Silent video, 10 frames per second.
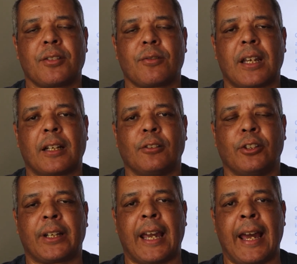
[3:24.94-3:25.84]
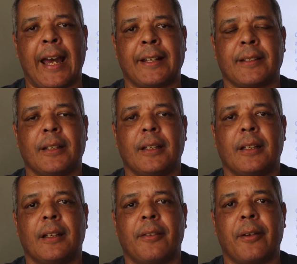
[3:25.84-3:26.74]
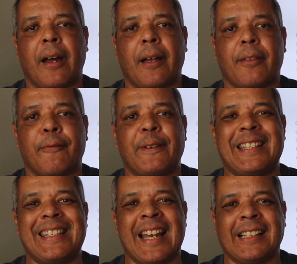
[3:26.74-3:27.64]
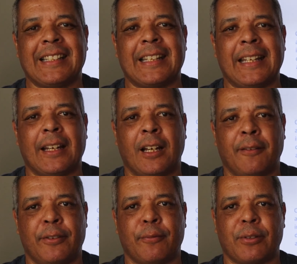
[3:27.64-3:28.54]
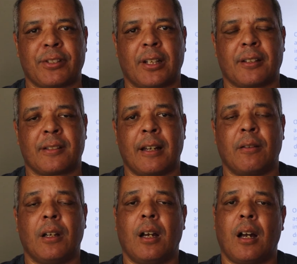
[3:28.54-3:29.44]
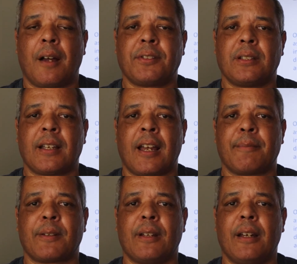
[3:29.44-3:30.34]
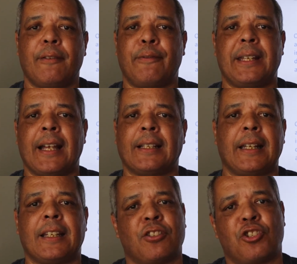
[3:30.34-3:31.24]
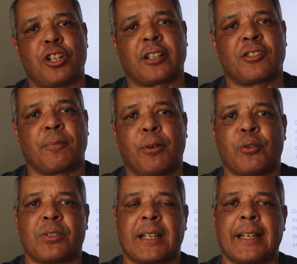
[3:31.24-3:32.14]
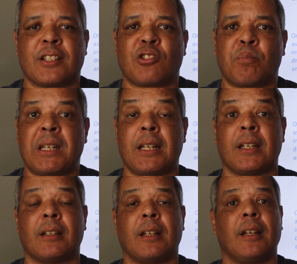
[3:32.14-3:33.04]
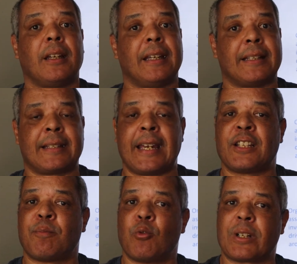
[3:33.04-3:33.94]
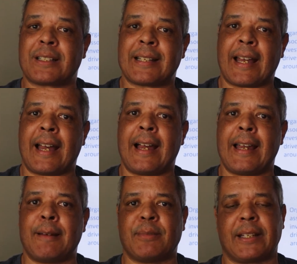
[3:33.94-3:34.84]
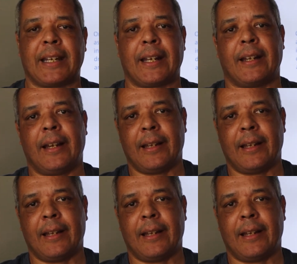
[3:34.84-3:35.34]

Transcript: take a look at the fidelity of the results. Now, oftentimes fidelity is juxtaposed against speed. It takes more time to get